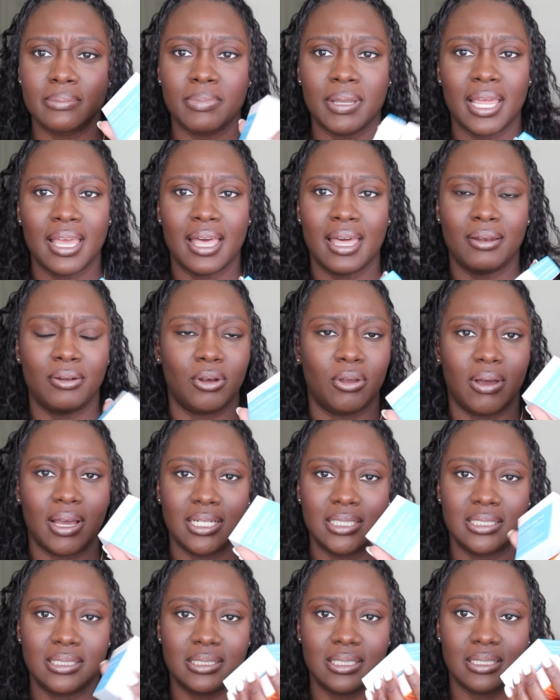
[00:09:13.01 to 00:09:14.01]
but I, I don't know.
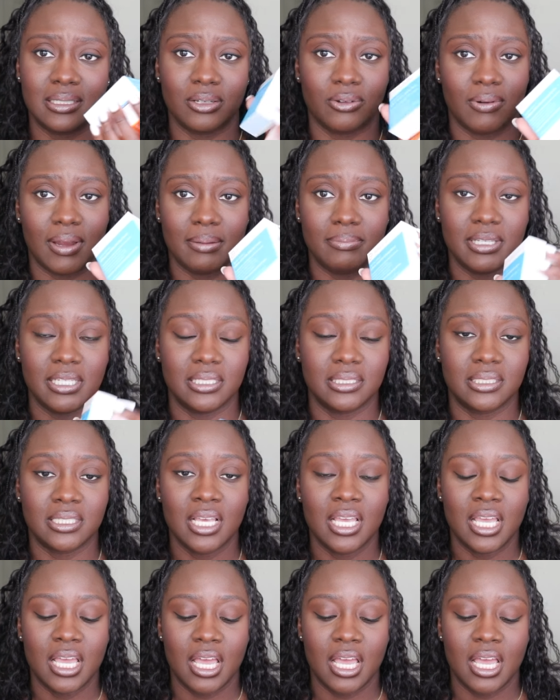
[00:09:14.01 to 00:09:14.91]
I just tend to grab these.